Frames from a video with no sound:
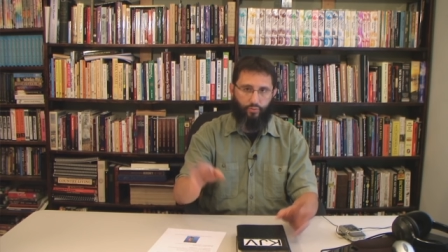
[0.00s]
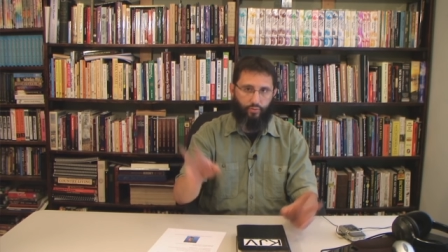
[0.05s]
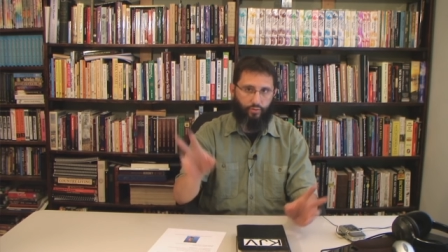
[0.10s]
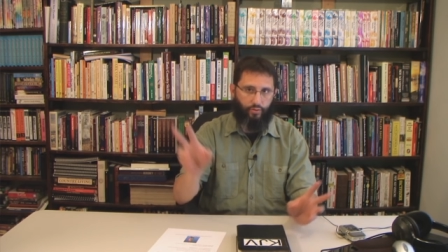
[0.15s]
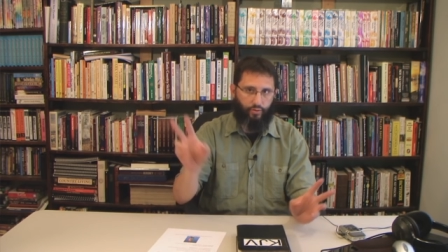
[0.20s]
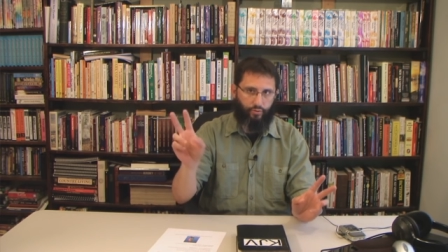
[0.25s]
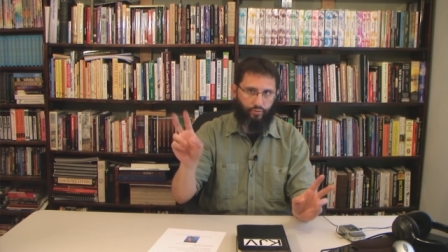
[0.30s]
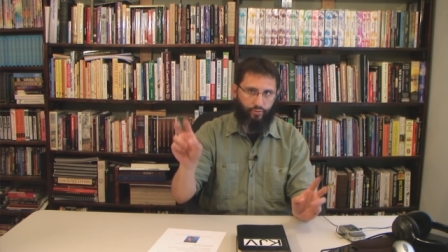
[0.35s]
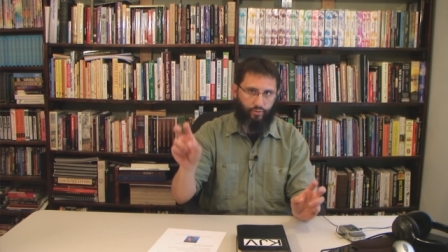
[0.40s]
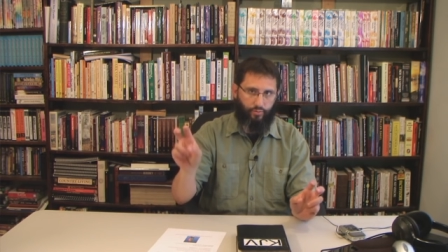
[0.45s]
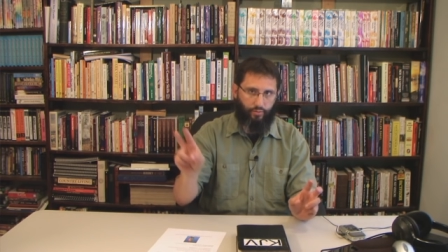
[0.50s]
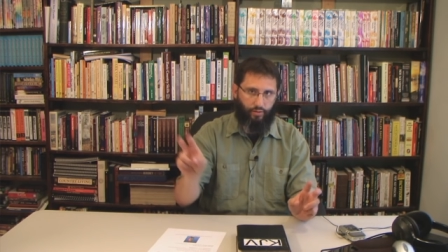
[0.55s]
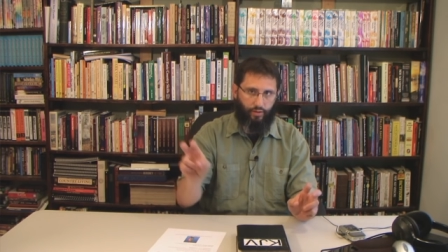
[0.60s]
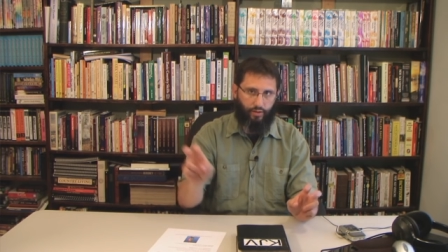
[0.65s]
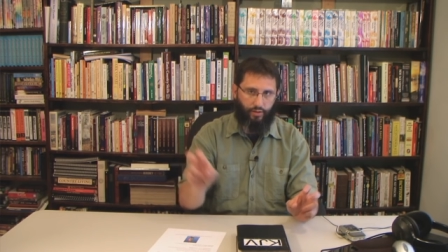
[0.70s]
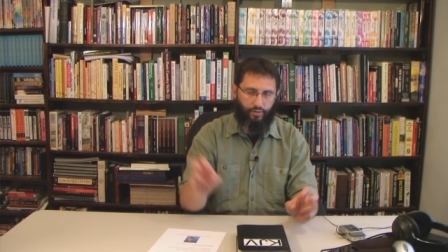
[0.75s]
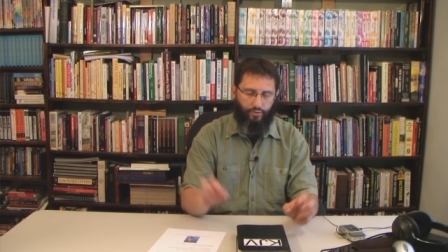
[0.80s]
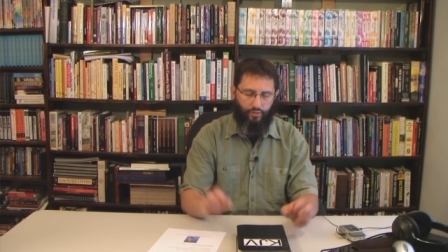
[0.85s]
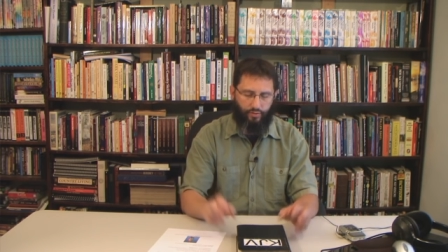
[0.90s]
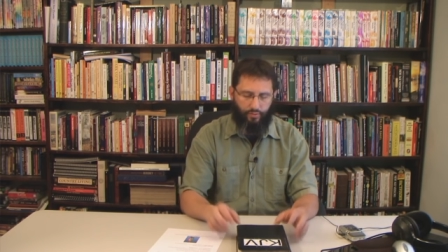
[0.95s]
or the
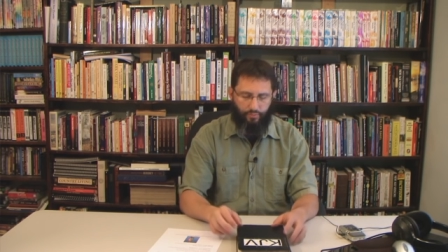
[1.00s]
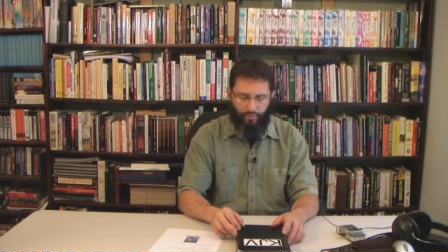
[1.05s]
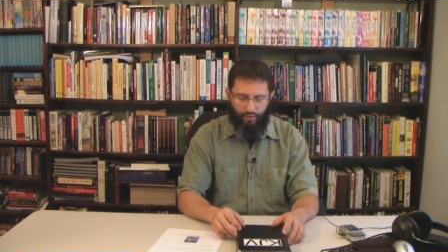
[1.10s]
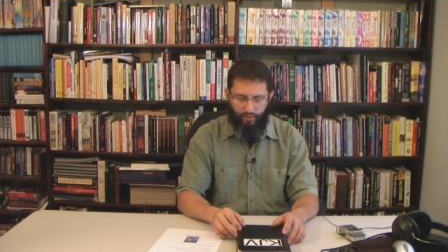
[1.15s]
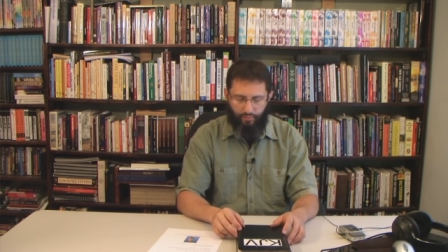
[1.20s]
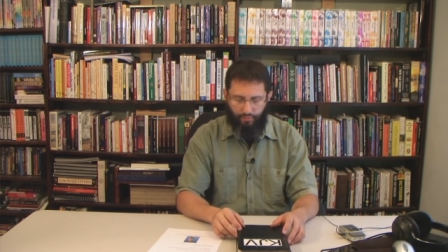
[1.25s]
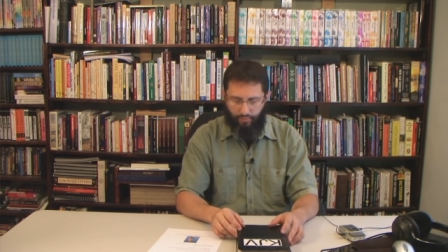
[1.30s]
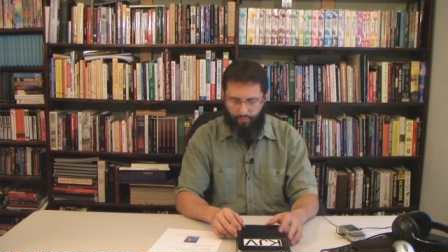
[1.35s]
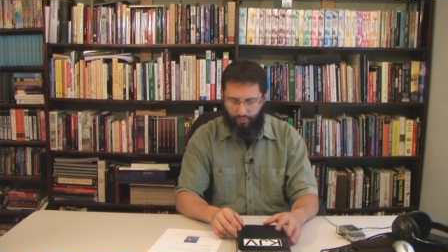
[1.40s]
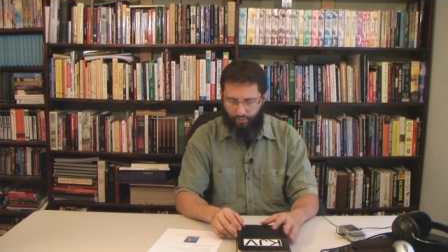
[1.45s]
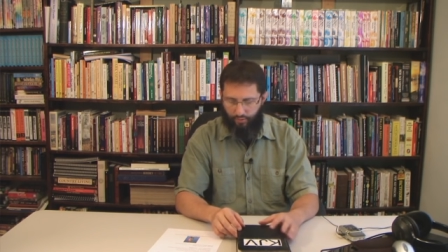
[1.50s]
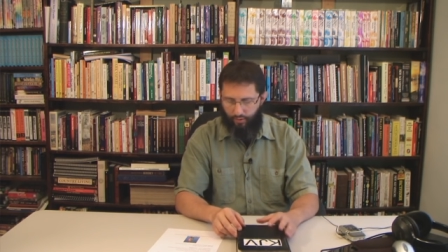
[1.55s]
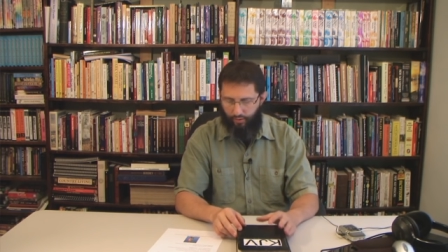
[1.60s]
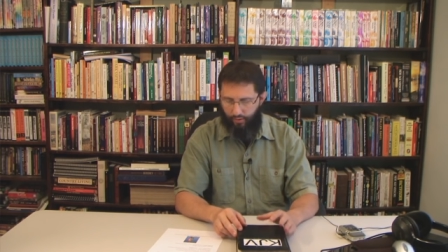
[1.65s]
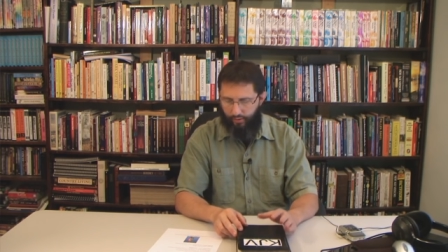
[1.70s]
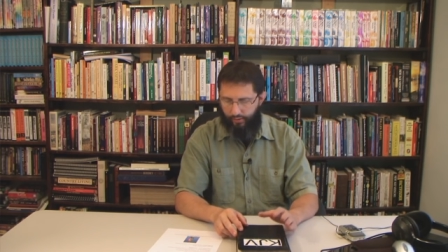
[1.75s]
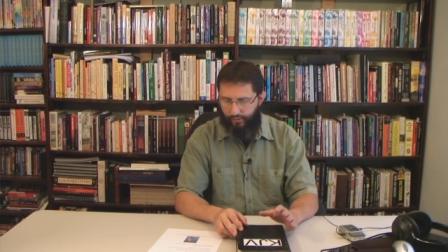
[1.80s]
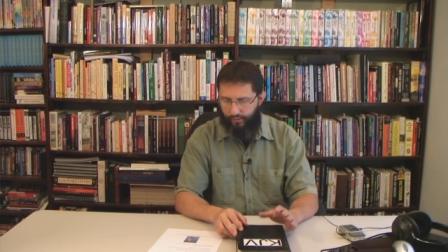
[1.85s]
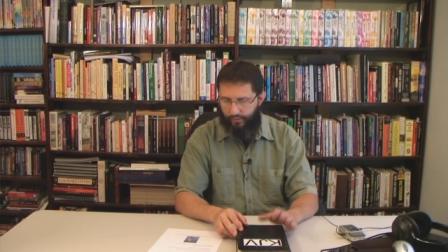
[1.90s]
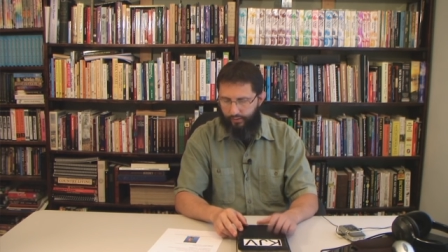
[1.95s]
tribulation as many people
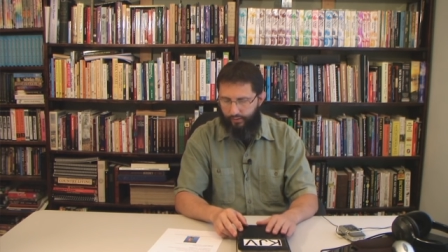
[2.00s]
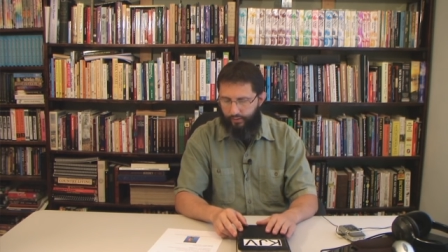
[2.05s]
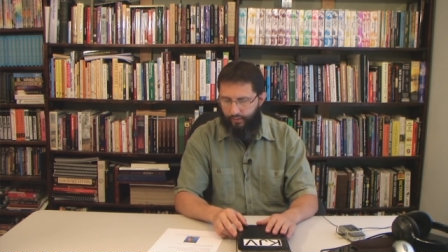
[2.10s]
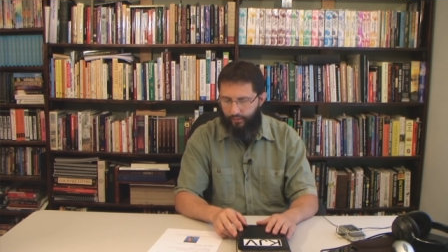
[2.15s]
call it.